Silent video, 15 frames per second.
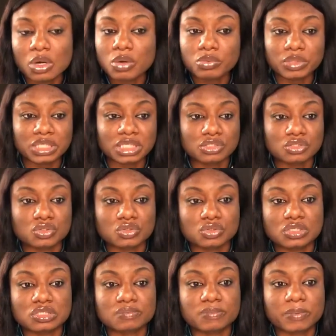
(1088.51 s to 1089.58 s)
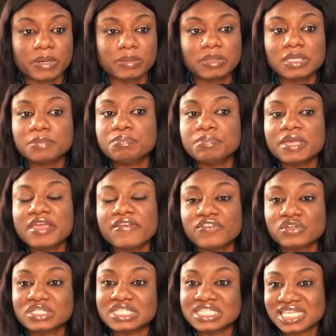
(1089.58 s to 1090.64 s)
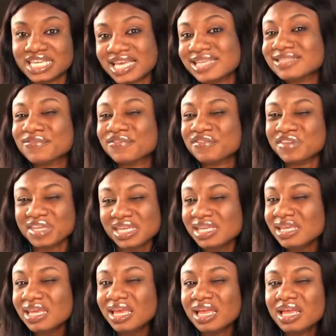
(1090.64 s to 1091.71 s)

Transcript: All we need to do is probably pay for ticket fee,